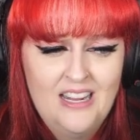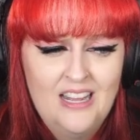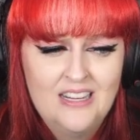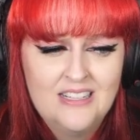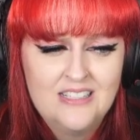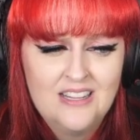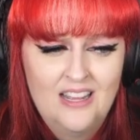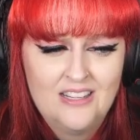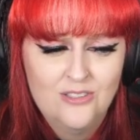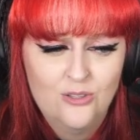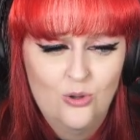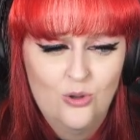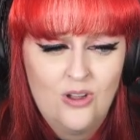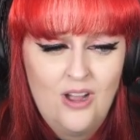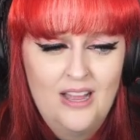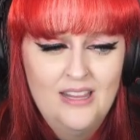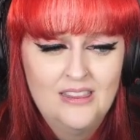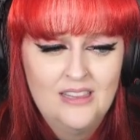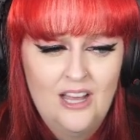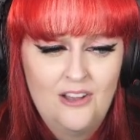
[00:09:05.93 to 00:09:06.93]
I look,
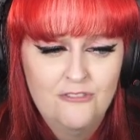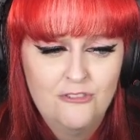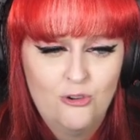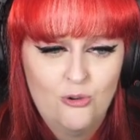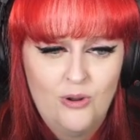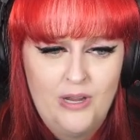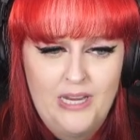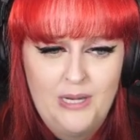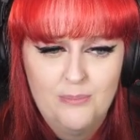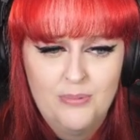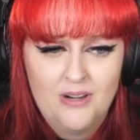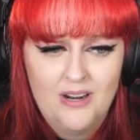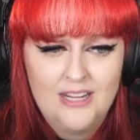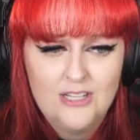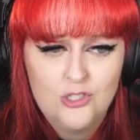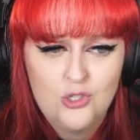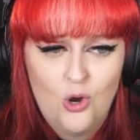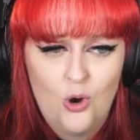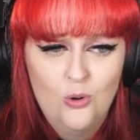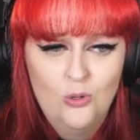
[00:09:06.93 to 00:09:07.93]
I love green, but I
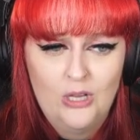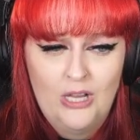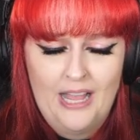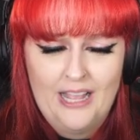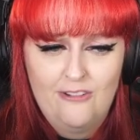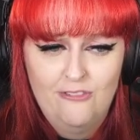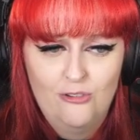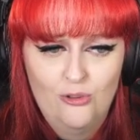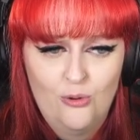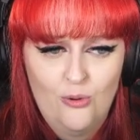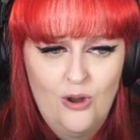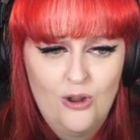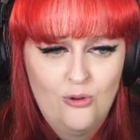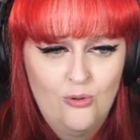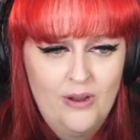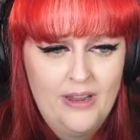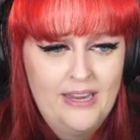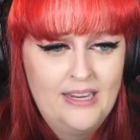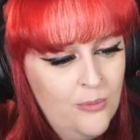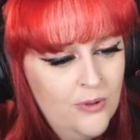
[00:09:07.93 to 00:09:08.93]
don't like fluoro
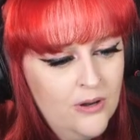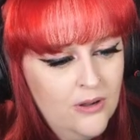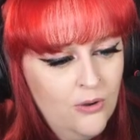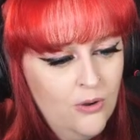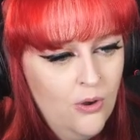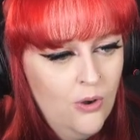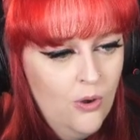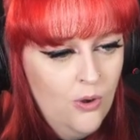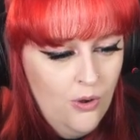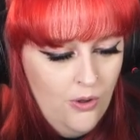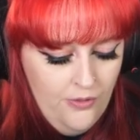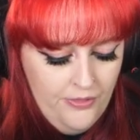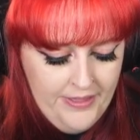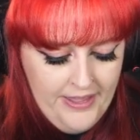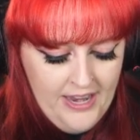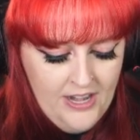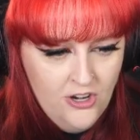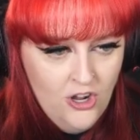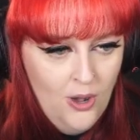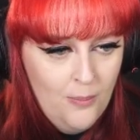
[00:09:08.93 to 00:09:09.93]
green. Oh,
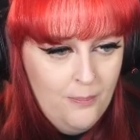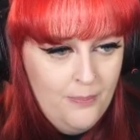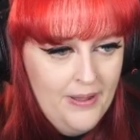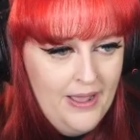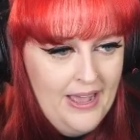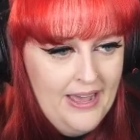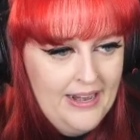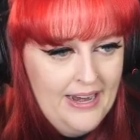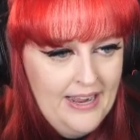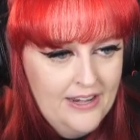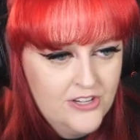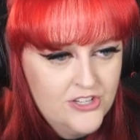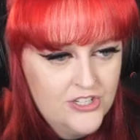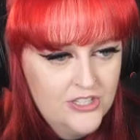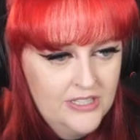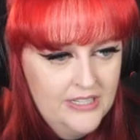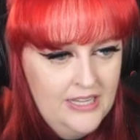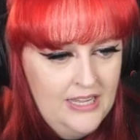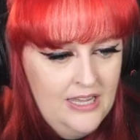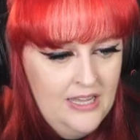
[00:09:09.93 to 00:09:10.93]
they're not bad
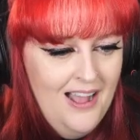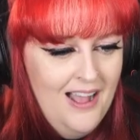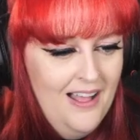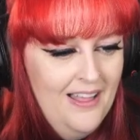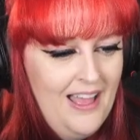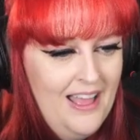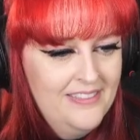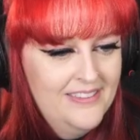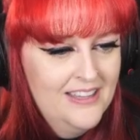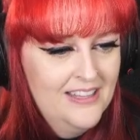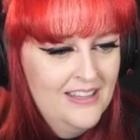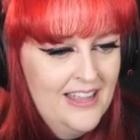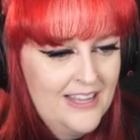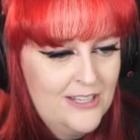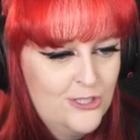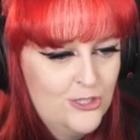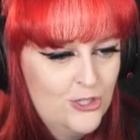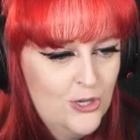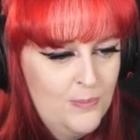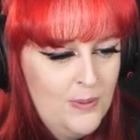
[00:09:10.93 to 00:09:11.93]
actually. And they're
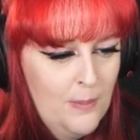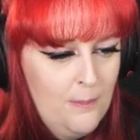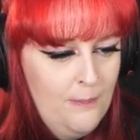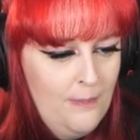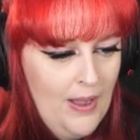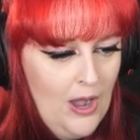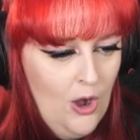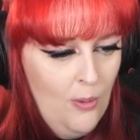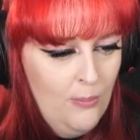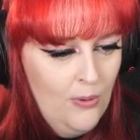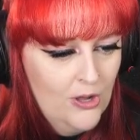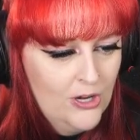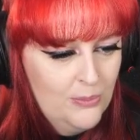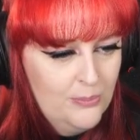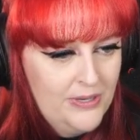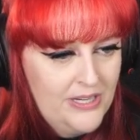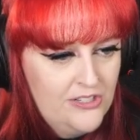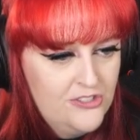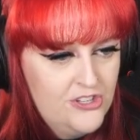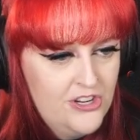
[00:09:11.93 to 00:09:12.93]
like super
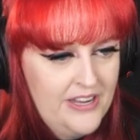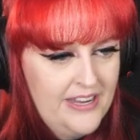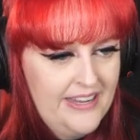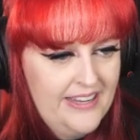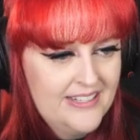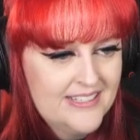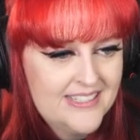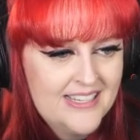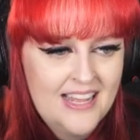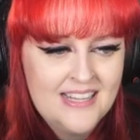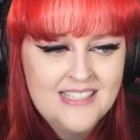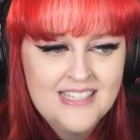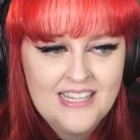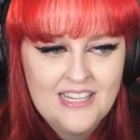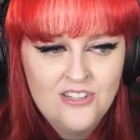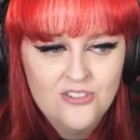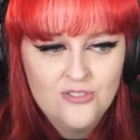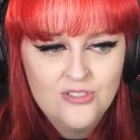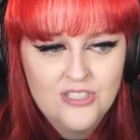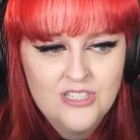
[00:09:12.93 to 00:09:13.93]
bell-bottomy jeans. That's
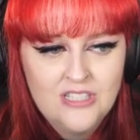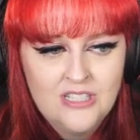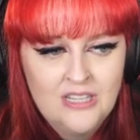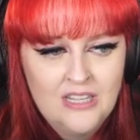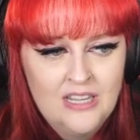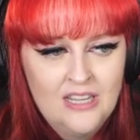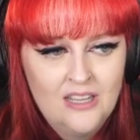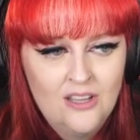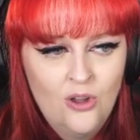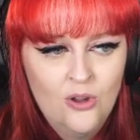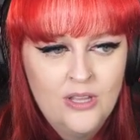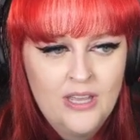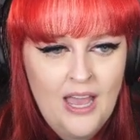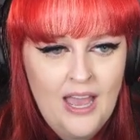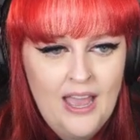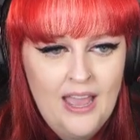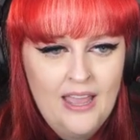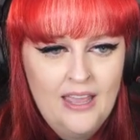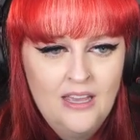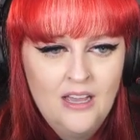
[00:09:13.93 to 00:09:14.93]
interesting.
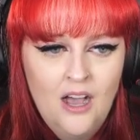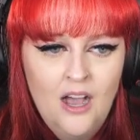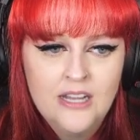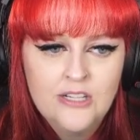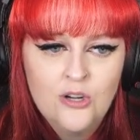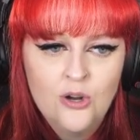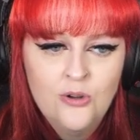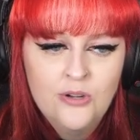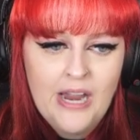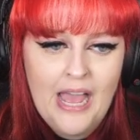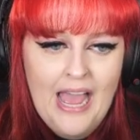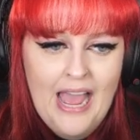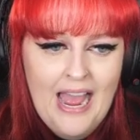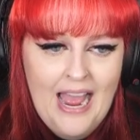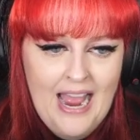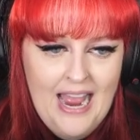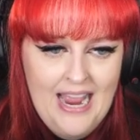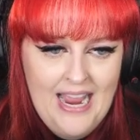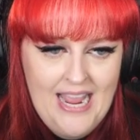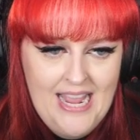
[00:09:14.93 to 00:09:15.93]
Okay, I don't
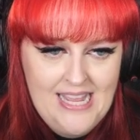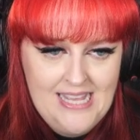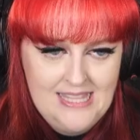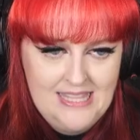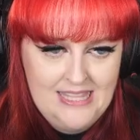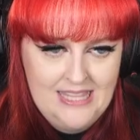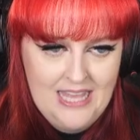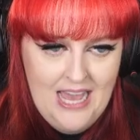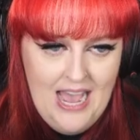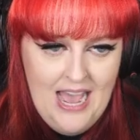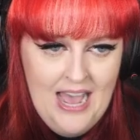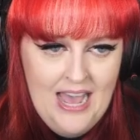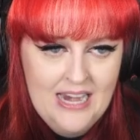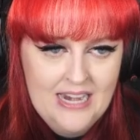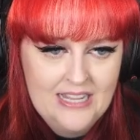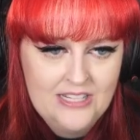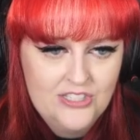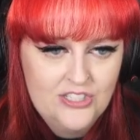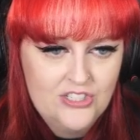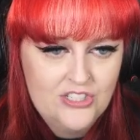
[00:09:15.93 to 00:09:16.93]
hate that.
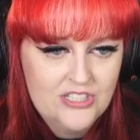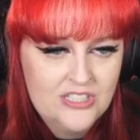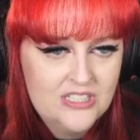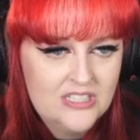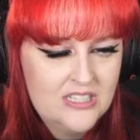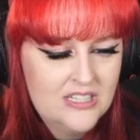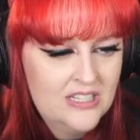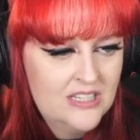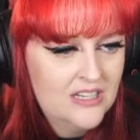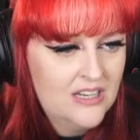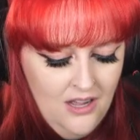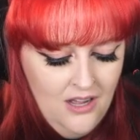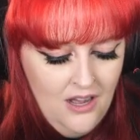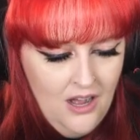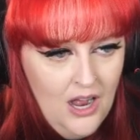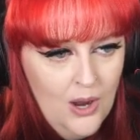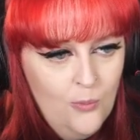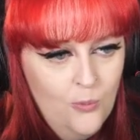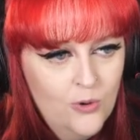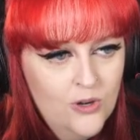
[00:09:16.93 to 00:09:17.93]
It's just that
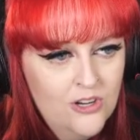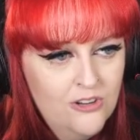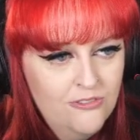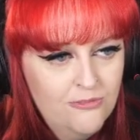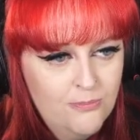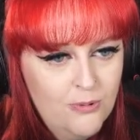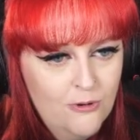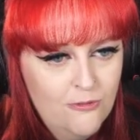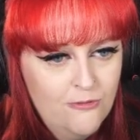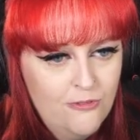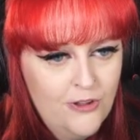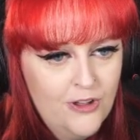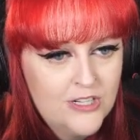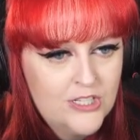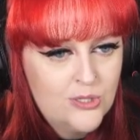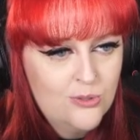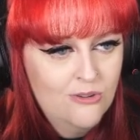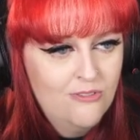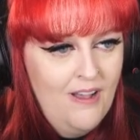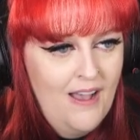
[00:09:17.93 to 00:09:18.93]
I would have
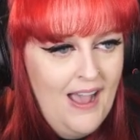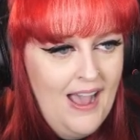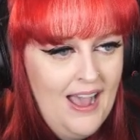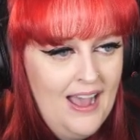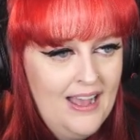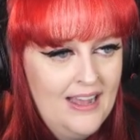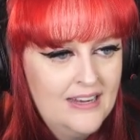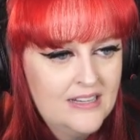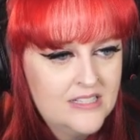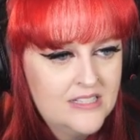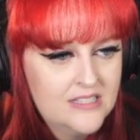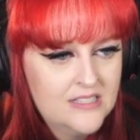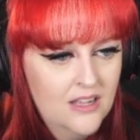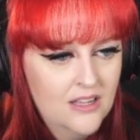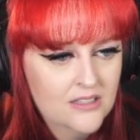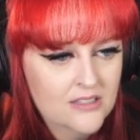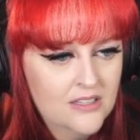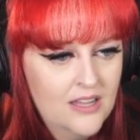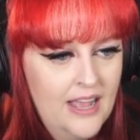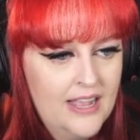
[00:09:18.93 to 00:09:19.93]
preferred to have had
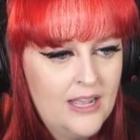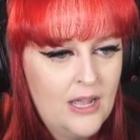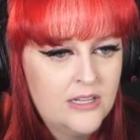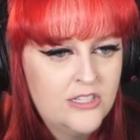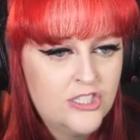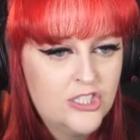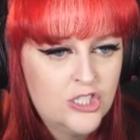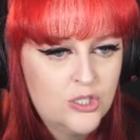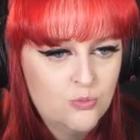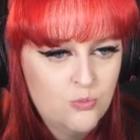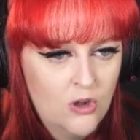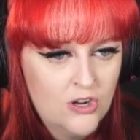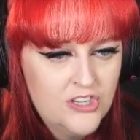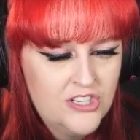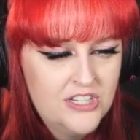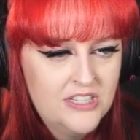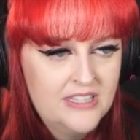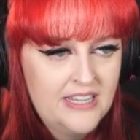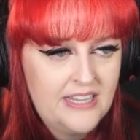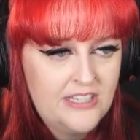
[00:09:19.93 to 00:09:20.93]
like a
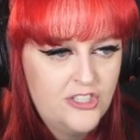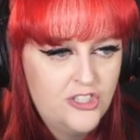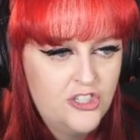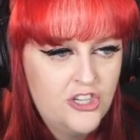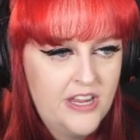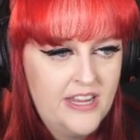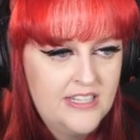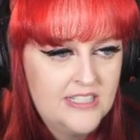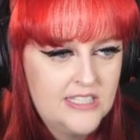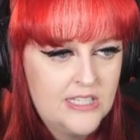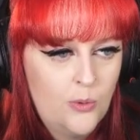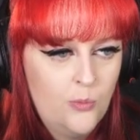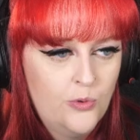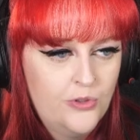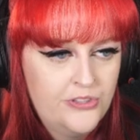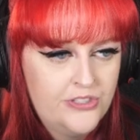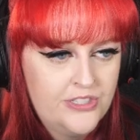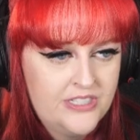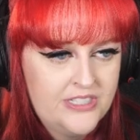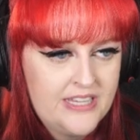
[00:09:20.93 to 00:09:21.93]
swatch in these jeans that
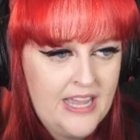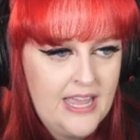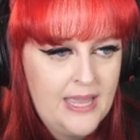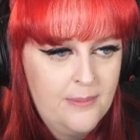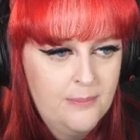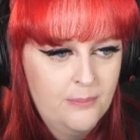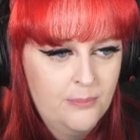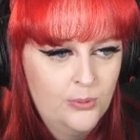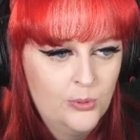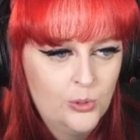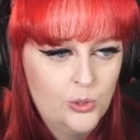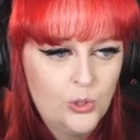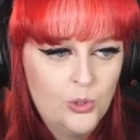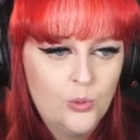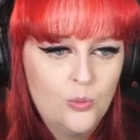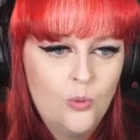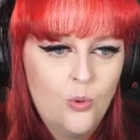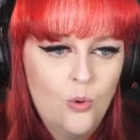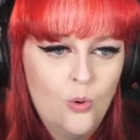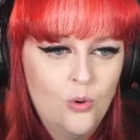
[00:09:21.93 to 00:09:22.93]
were the same
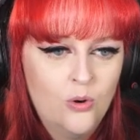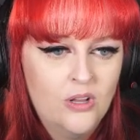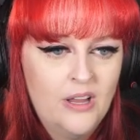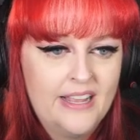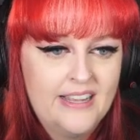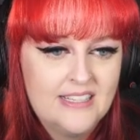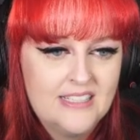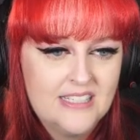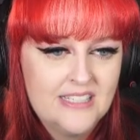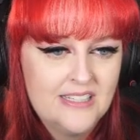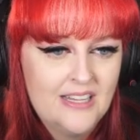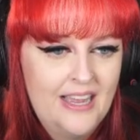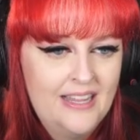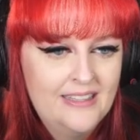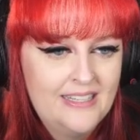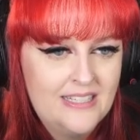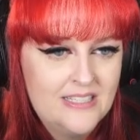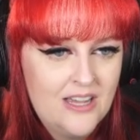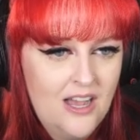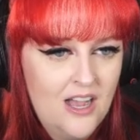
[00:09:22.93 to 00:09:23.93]
blue or like a
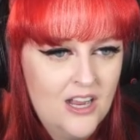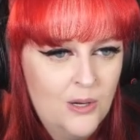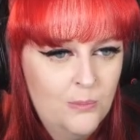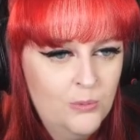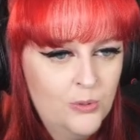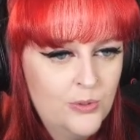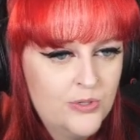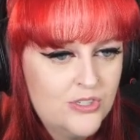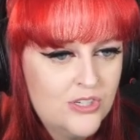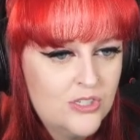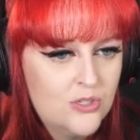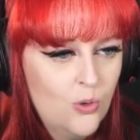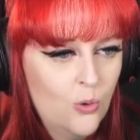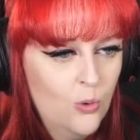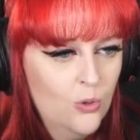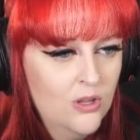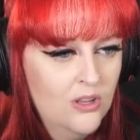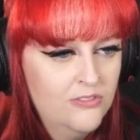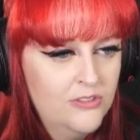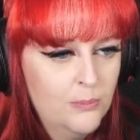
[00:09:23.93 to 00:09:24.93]
slightly darker blue. It's just
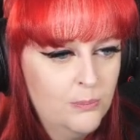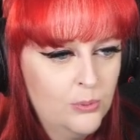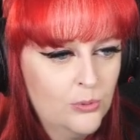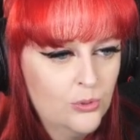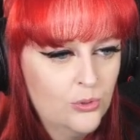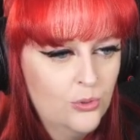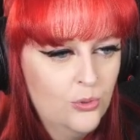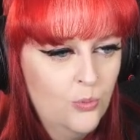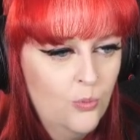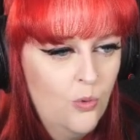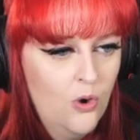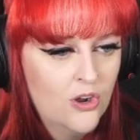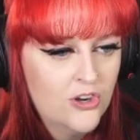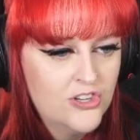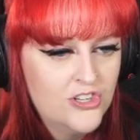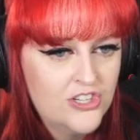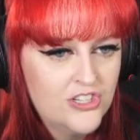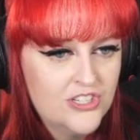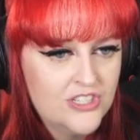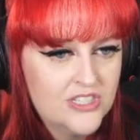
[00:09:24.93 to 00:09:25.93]
all of the blue
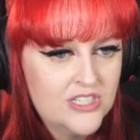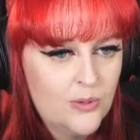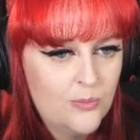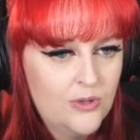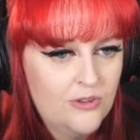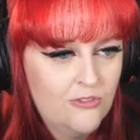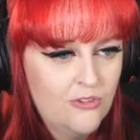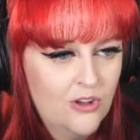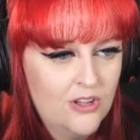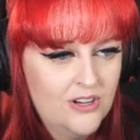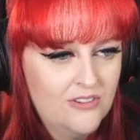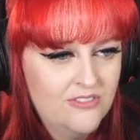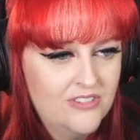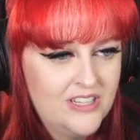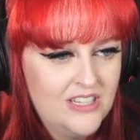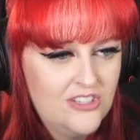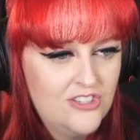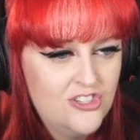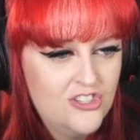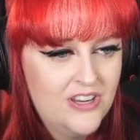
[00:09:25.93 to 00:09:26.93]
washes that we've got of
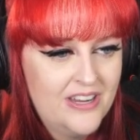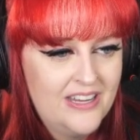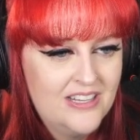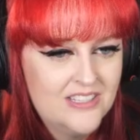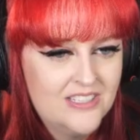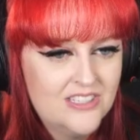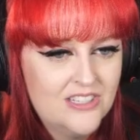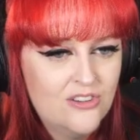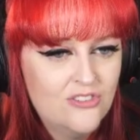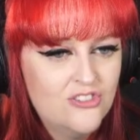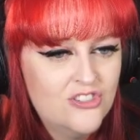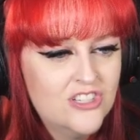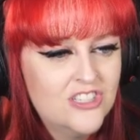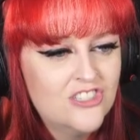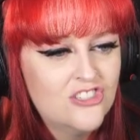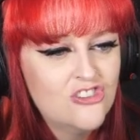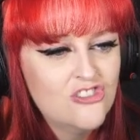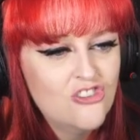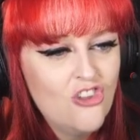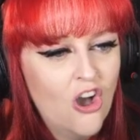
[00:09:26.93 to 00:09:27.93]
these jeans, they're
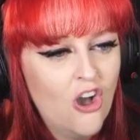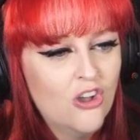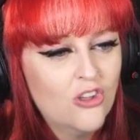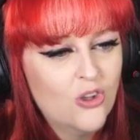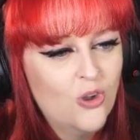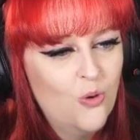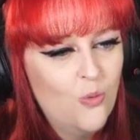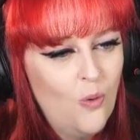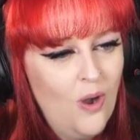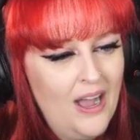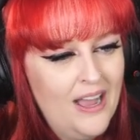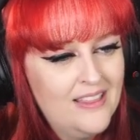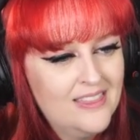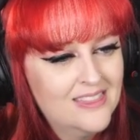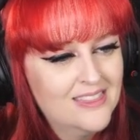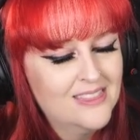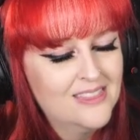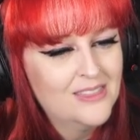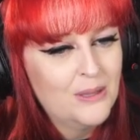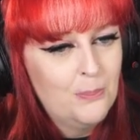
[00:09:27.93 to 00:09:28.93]
just not quite
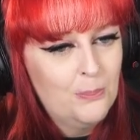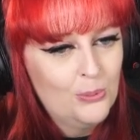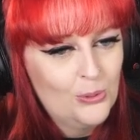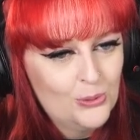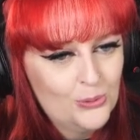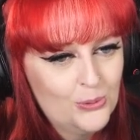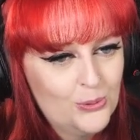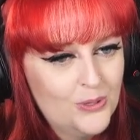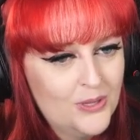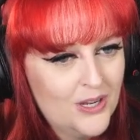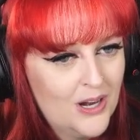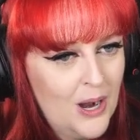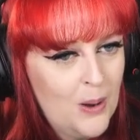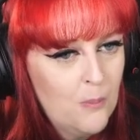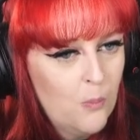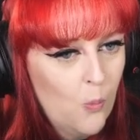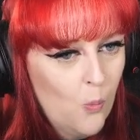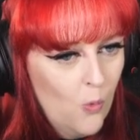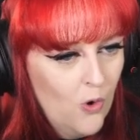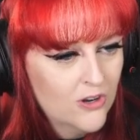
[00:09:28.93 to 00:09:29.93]
the blue that
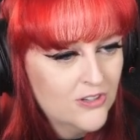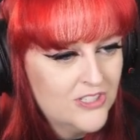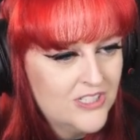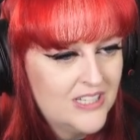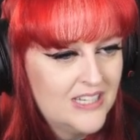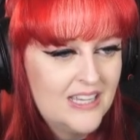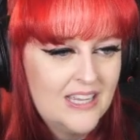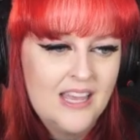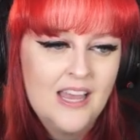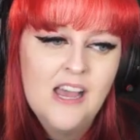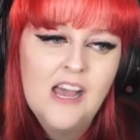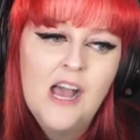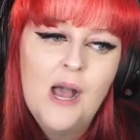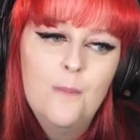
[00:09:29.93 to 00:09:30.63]
I'm wanting.